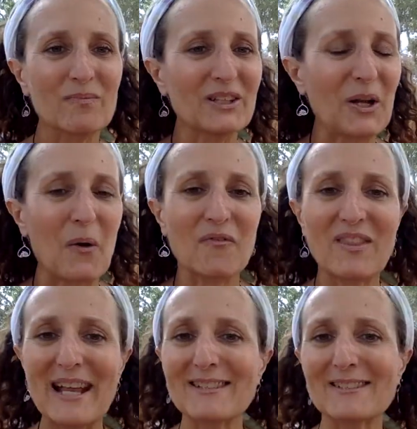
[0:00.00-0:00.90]
if
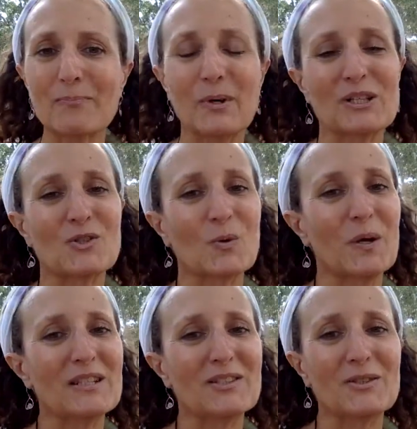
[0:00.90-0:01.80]
that doesn't bring joy
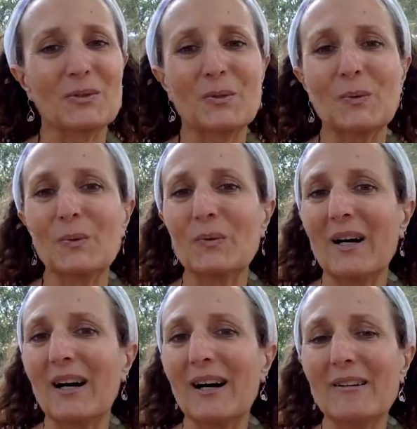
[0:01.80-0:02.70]
to
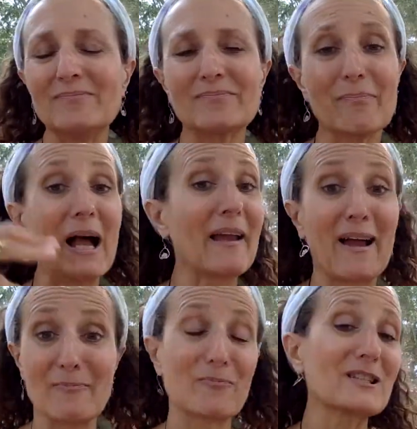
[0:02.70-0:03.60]

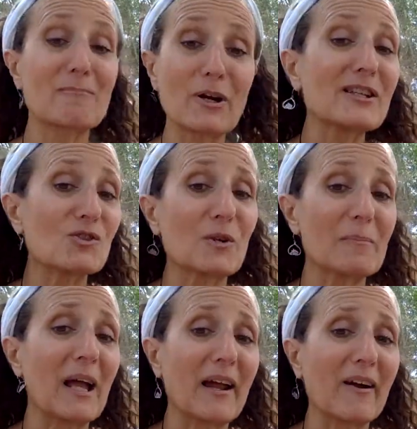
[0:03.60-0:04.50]
it's bringing joy to
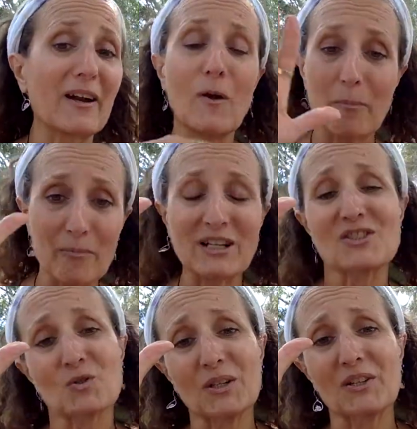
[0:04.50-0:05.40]
my heart. I hope it brings
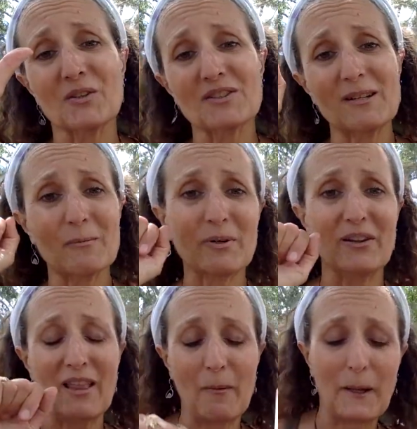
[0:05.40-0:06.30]
joy to yours. Let me put it
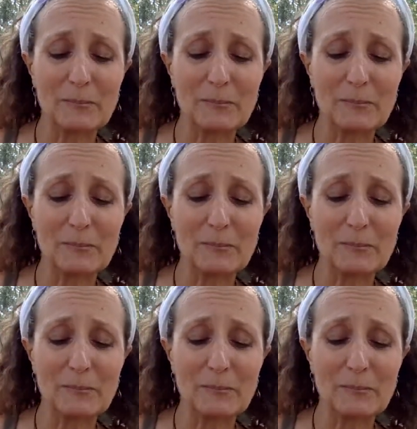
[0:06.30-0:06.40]
that way.